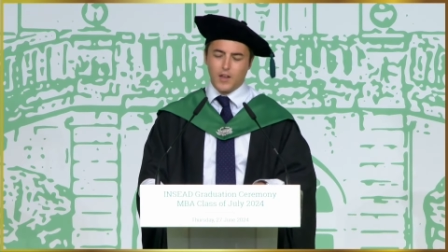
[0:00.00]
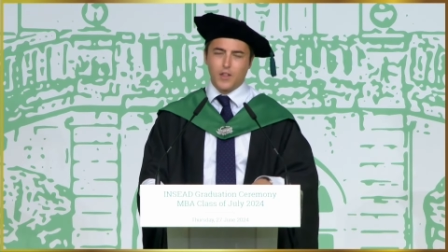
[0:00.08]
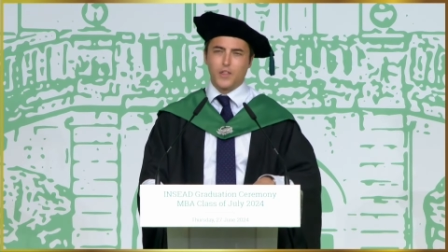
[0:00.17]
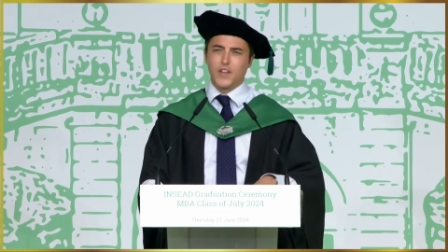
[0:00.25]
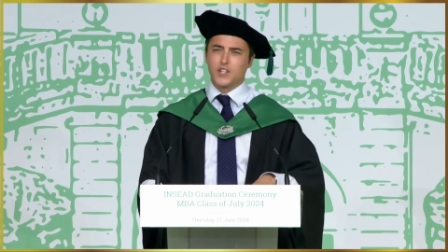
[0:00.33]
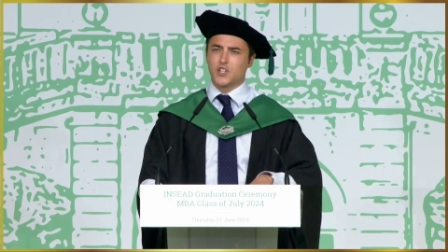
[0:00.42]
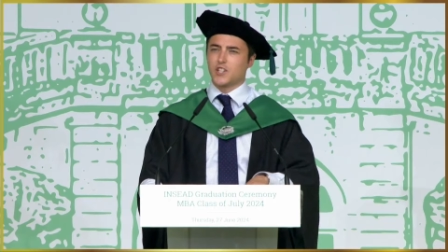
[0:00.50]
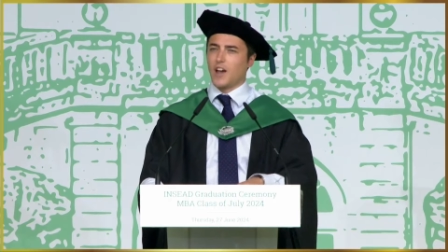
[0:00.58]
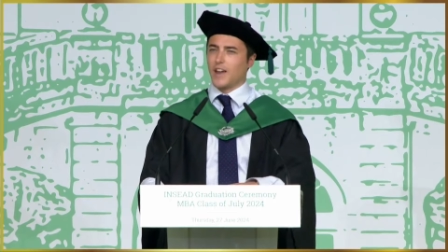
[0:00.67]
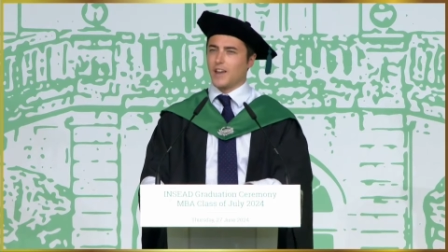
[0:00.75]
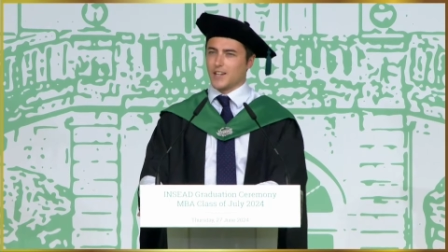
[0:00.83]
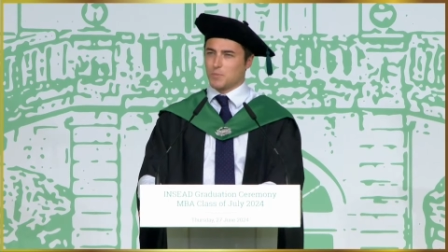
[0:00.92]
this
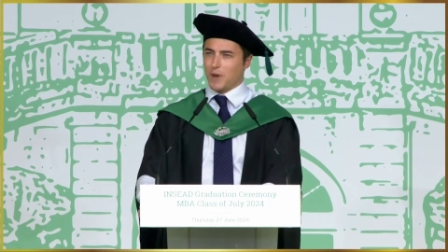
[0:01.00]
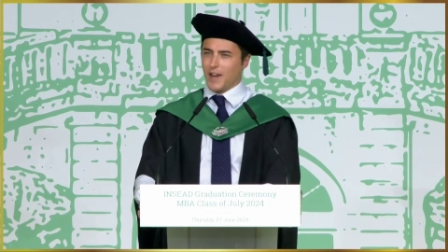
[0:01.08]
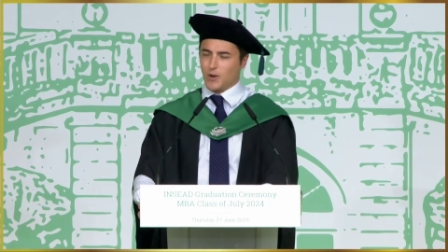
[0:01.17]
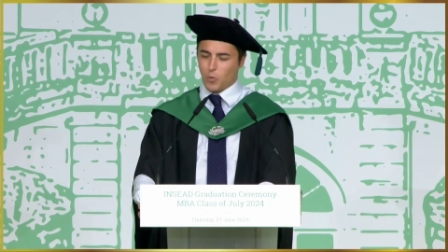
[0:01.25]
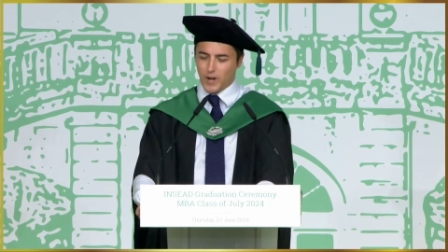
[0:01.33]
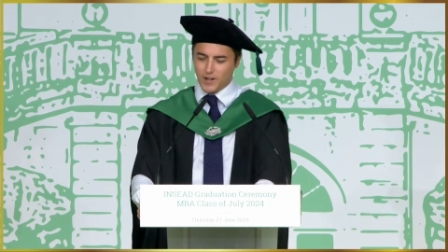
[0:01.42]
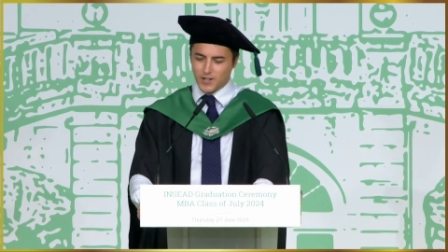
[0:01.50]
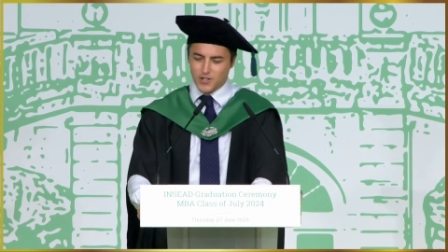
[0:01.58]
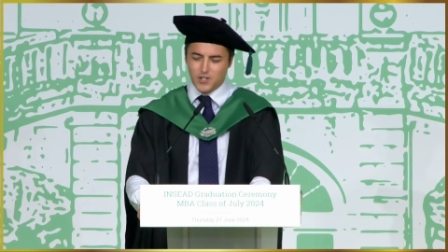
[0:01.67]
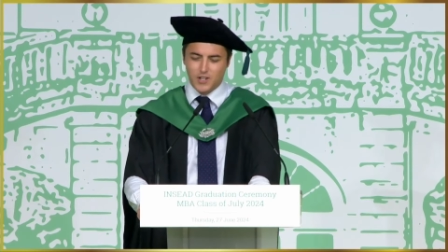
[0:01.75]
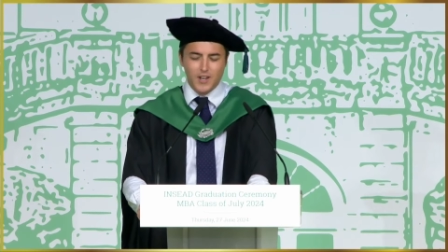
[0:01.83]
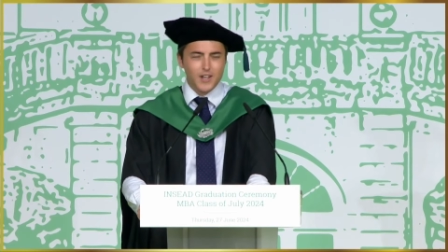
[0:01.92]
site has played
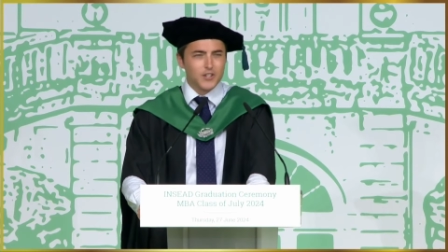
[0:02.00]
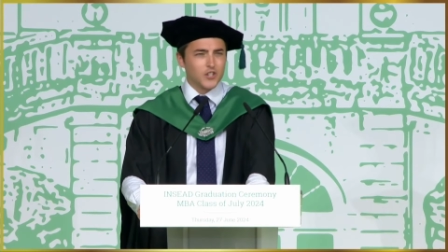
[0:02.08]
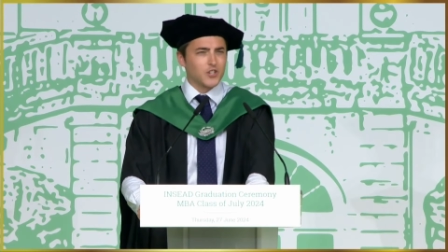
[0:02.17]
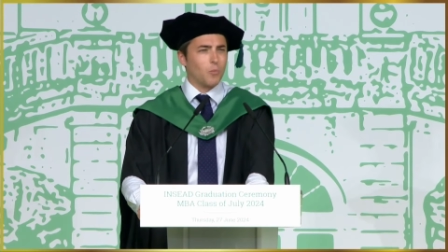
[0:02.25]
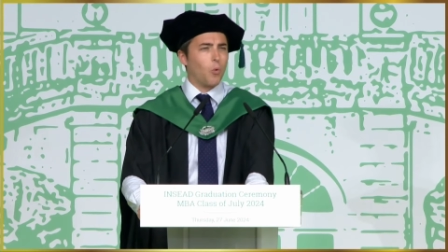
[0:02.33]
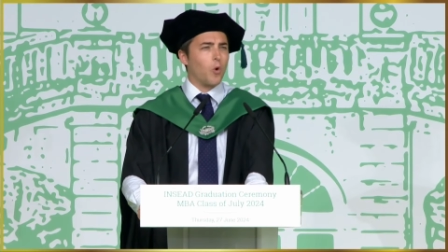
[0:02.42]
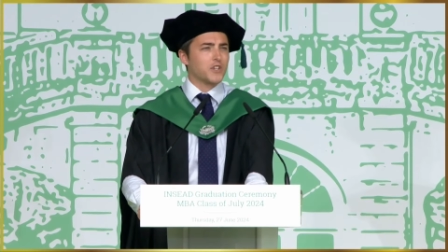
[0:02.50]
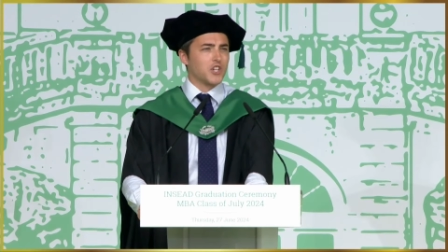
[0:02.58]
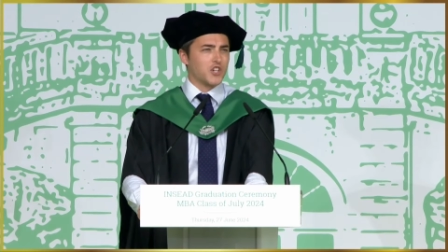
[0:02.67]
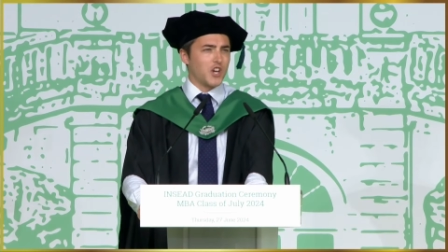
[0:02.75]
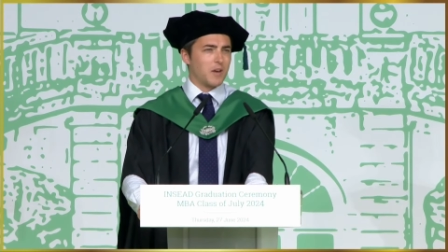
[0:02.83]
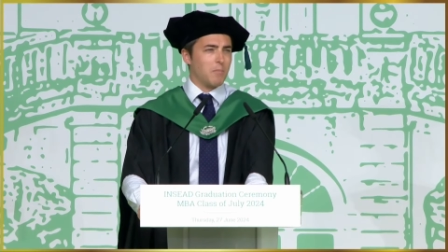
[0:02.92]
witness to some
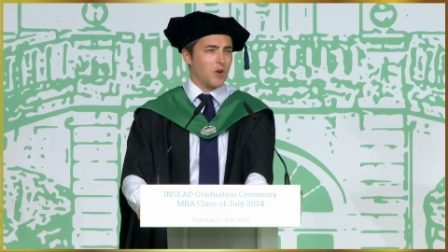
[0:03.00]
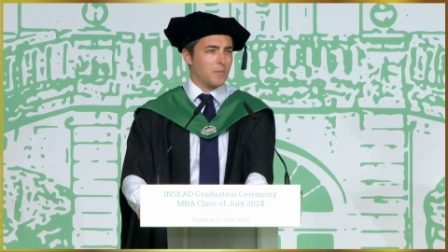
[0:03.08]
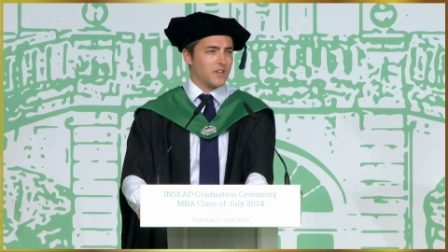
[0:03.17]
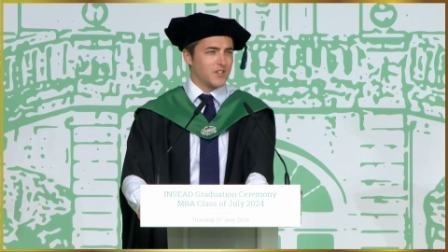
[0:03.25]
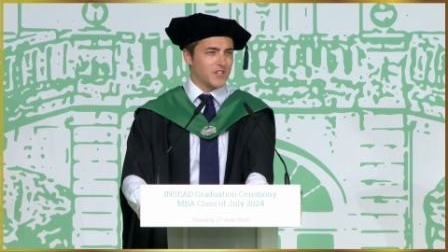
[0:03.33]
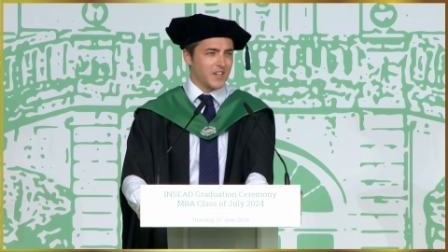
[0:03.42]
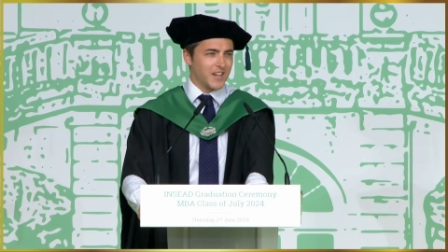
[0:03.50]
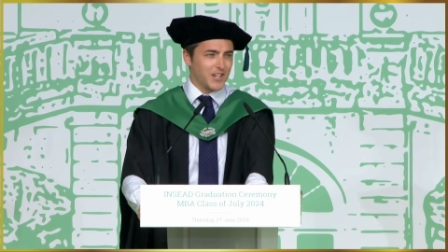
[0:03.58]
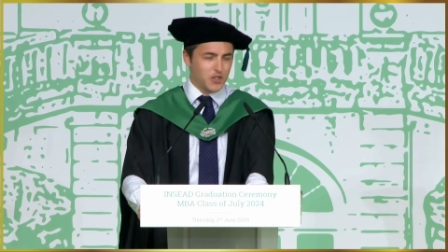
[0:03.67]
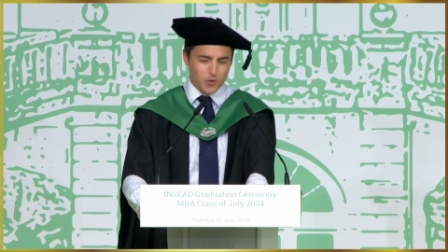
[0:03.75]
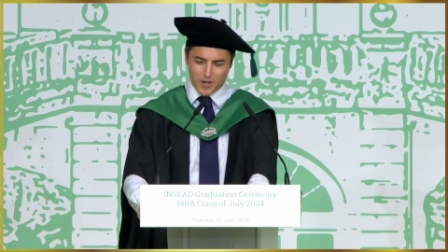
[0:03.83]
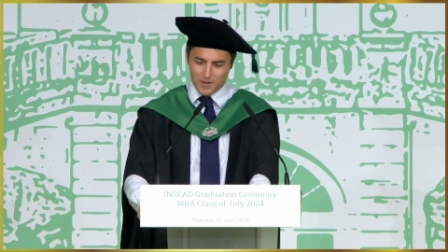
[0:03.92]
watershed moments in
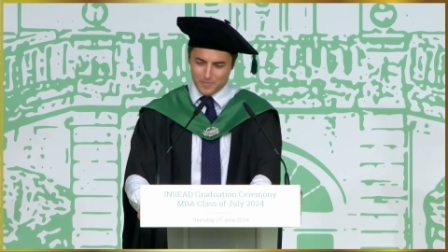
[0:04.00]
history.